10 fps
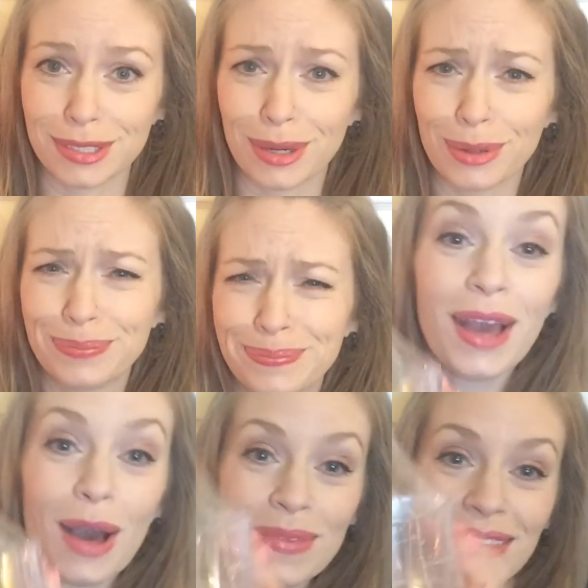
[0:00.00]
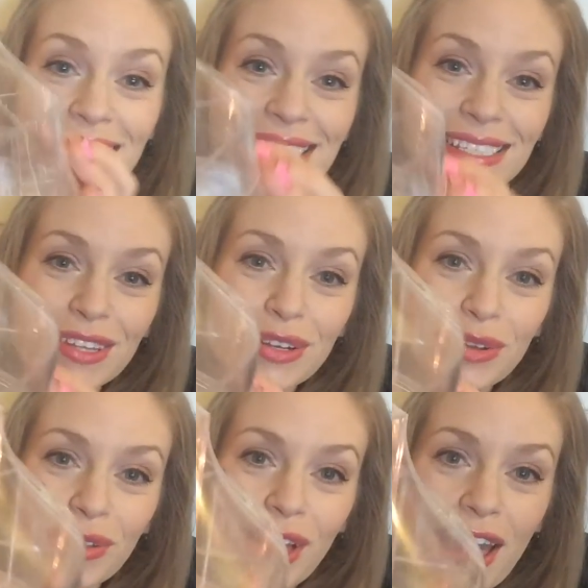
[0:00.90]
So he got me this
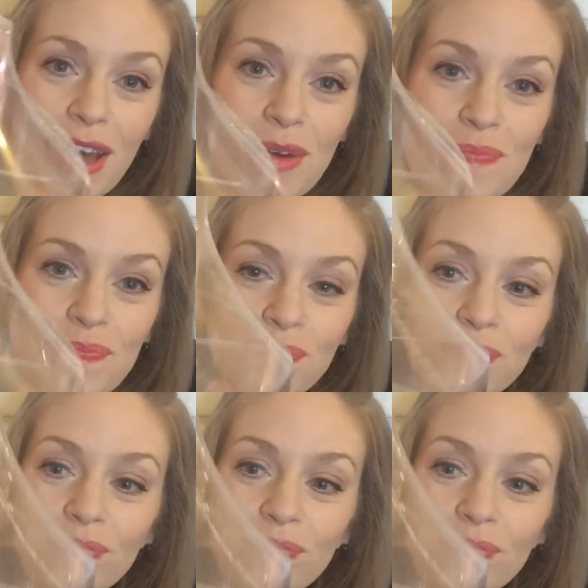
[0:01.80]
little um,